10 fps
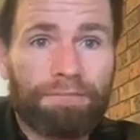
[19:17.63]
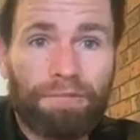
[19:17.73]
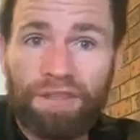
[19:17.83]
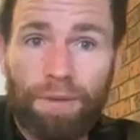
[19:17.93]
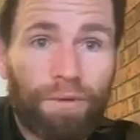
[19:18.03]

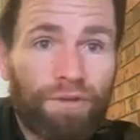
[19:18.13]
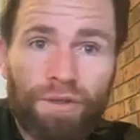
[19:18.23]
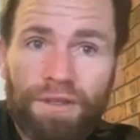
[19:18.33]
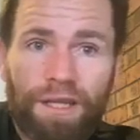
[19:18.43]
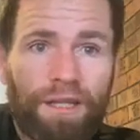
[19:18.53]
If someone's
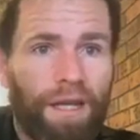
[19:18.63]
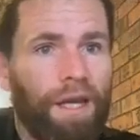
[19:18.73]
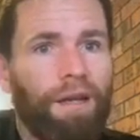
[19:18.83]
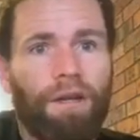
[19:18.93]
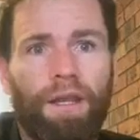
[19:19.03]
using it, you
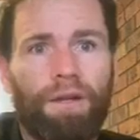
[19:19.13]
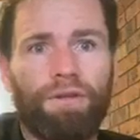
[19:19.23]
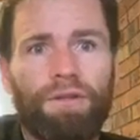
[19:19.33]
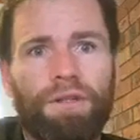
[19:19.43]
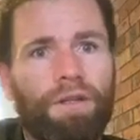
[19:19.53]
can't go there
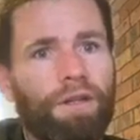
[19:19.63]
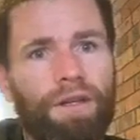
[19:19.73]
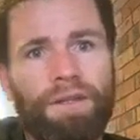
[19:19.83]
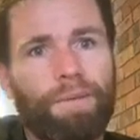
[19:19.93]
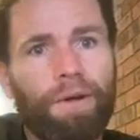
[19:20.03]
and use it. You got to go
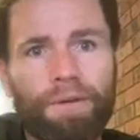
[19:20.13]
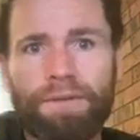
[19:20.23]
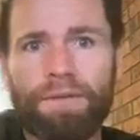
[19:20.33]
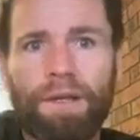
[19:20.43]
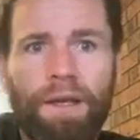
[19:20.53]
somewhere
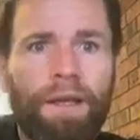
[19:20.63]
else.